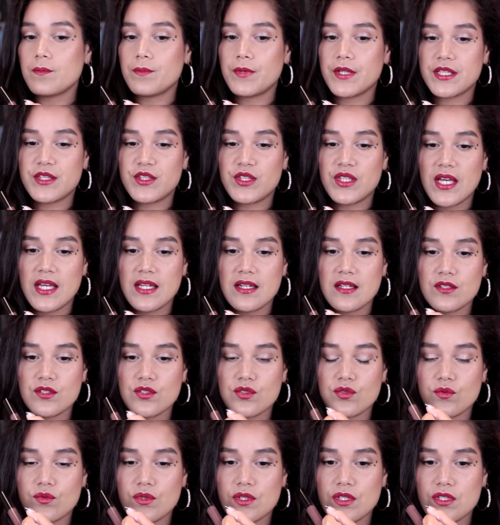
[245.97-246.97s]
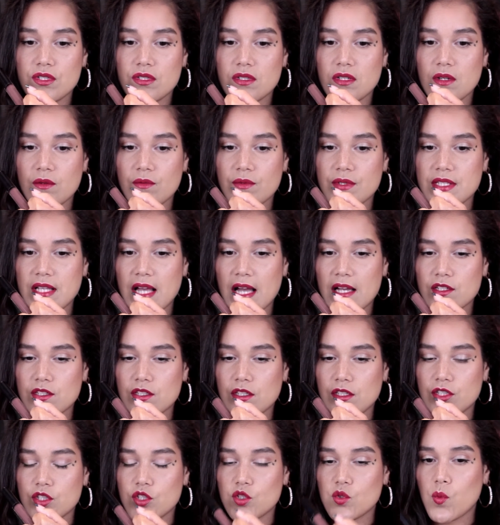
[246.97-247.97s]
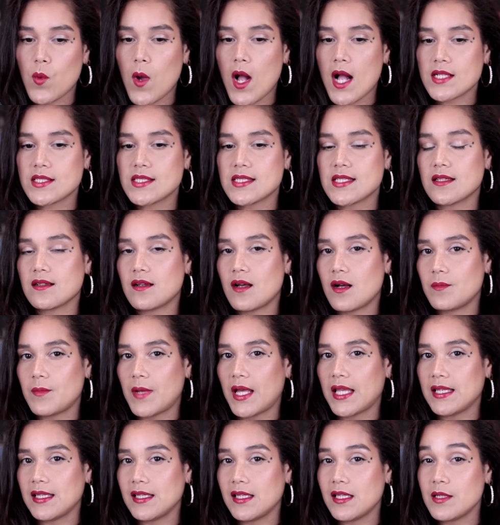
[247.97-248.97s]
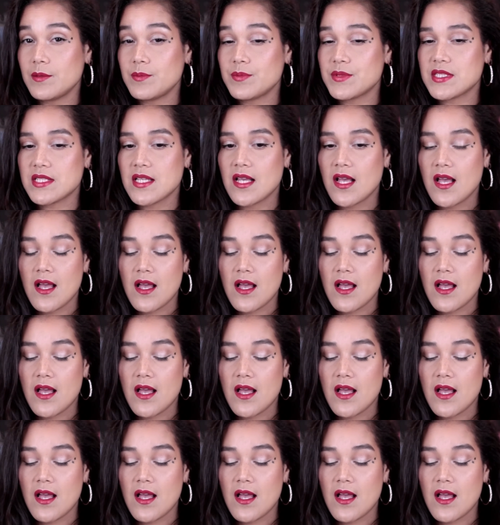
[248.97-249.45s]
But then as soon as it was actually swatched and on my lips,